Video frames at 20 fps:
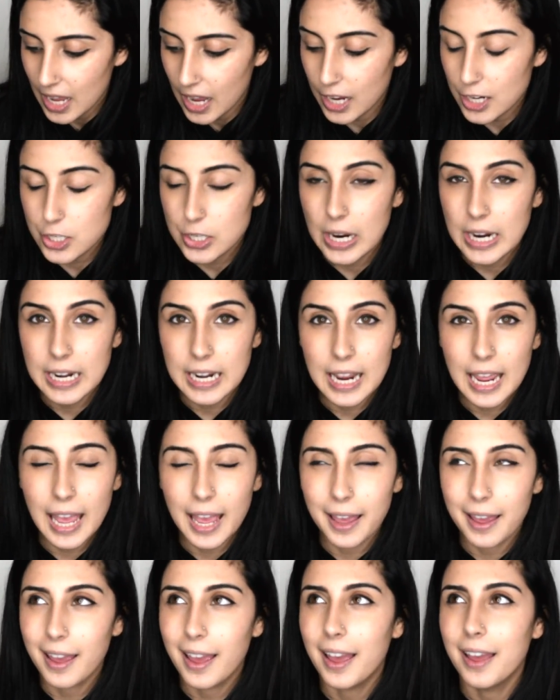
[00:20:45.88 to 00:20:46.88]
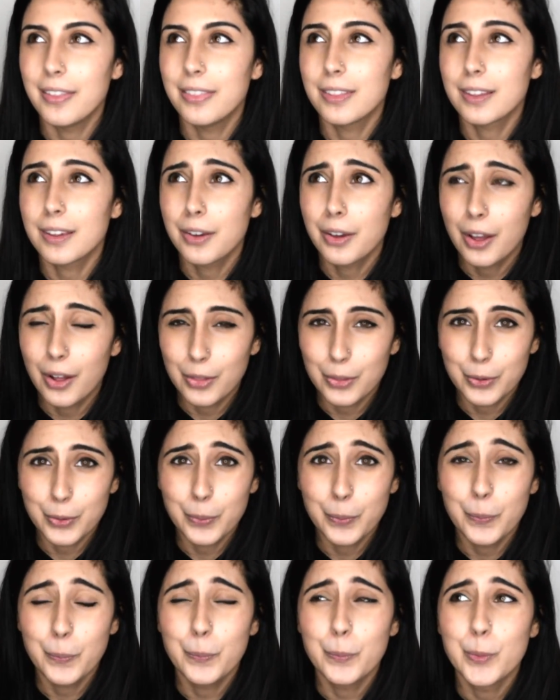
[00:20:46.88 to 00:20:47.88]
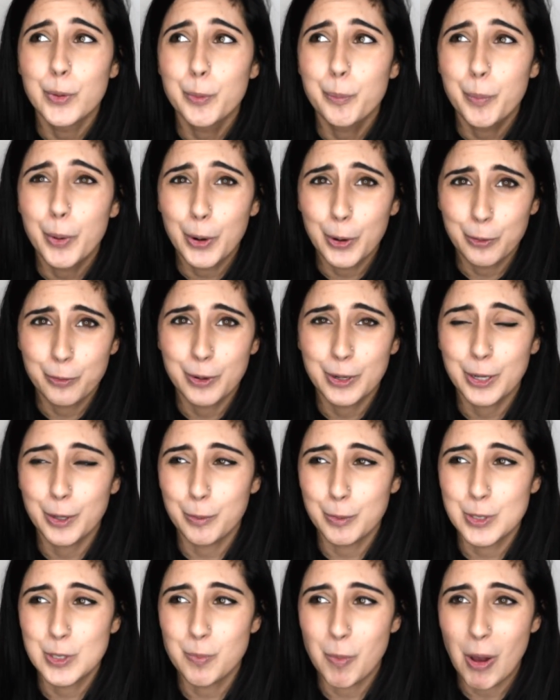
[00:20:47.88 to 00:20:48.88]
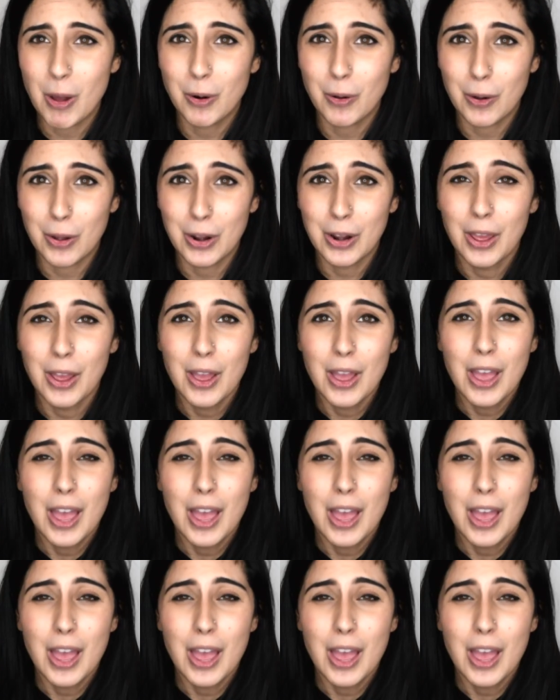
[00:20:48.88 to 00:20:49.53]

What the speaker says: I tried it and the color was perfect. It was spot on.